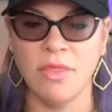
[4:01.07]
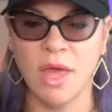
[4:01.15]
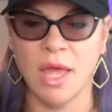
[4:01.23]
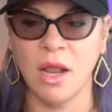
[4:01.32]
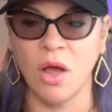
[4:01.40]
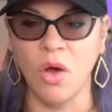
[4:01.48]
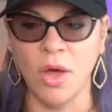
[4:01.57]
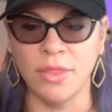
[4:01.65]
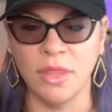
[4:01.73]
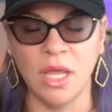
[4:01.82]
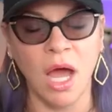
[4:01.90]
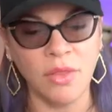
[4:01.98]
then on
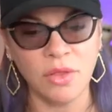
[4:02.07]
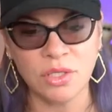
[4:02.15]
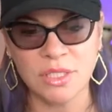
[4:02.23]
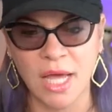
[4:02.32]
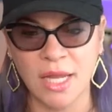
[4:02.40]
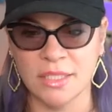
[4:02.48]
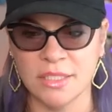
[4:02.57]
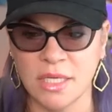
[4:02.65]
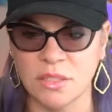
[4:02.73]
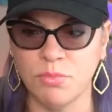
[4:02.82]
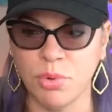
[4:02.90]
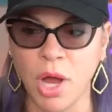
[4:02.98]
the other side, it
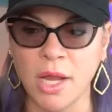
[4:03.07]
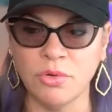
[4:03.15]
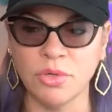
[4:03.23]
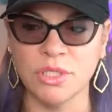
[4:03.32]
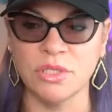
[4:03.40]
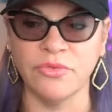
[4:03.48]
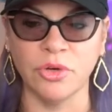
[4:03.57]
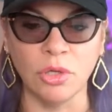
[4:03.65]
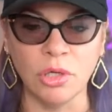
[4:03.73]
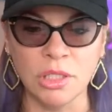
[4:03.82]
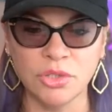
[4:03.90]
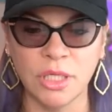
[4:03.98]
says Brian Christopher
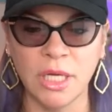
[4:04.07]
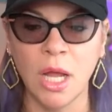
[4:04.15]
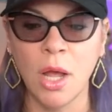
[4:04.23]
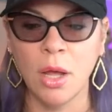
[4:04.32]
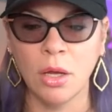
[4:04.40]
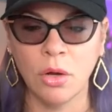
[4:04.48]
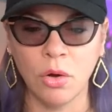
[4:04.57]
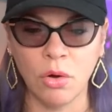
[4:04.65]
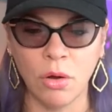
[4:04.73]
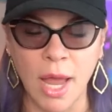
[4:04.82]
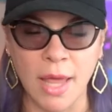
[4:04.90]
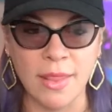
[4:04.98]
Laundry.
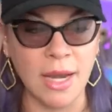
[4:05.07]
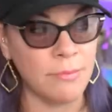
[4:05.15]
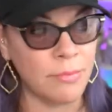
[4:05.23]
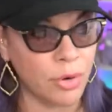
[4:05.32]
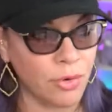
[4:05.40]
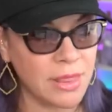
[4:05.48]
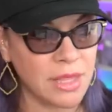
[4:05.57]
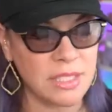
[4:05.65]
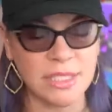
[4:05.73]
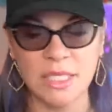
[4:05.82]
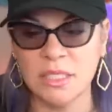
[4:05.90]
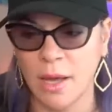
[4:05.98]
And then in
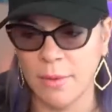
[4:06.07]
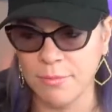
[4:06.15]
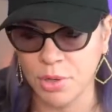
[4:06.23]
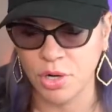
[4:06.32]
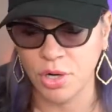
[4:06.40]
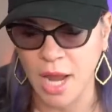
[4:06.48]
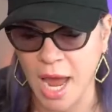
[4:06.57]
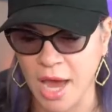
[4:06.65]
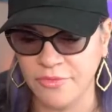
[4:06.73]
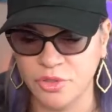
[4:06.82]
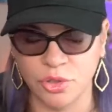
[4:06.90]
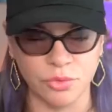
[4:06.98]
parentheses, burn
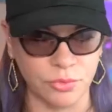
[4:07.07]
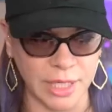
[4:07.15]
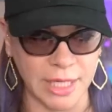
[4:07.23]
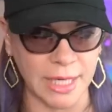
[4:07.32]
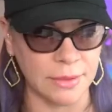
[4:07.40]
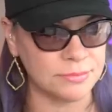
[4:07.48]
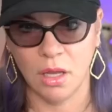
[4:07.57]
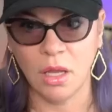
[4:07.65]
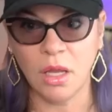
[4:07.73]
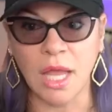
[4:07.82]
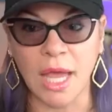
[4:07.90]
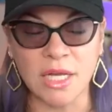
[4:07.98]
after reading.
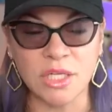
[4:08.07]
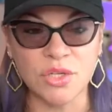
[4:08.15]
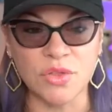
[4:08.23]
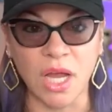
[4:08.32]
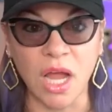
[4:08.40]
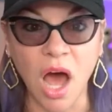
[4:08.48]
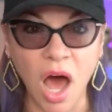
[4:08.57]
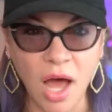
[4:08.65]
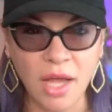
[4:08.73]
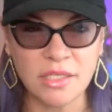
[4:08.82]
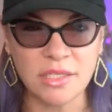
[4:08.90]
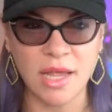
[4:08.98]
Getting to the
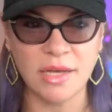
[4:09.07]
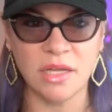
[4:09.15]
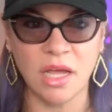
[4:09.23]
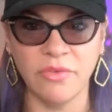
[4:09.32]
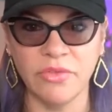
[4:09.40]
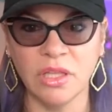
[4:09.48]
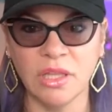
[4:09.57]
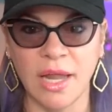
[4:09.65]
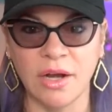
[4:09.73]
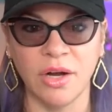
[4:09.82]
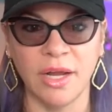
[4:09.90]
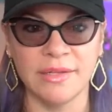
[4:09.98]
content of the
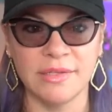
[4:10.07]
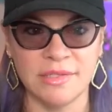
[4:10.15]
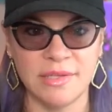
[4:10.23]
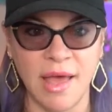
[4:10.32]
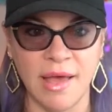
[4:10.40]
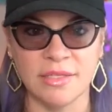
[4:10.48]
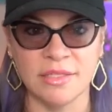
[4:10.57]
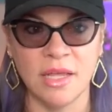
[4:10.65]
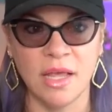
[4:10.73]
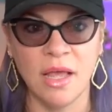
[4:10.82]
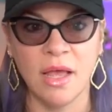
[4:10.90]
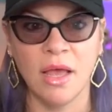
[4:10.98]
letter, it says,
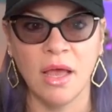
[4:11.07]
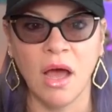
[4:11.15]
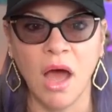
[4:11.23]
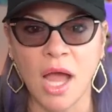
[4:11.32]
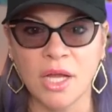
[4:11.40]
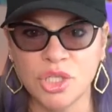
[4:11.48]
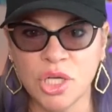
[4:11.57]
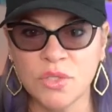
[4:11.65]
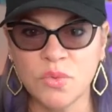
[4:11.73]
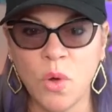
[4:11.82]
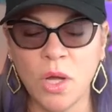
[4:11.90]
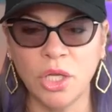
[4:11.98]
I
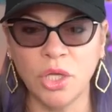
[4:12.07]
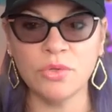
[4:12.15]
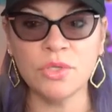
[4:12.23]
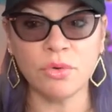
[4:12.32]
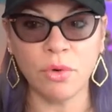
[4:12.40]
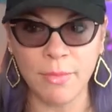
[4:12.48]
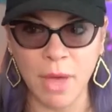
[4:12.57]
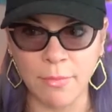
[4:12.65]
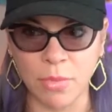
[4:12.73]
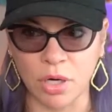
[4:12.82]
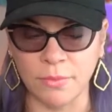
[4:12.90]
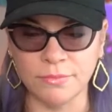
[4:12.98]
just want you to
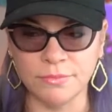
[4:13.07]
remember,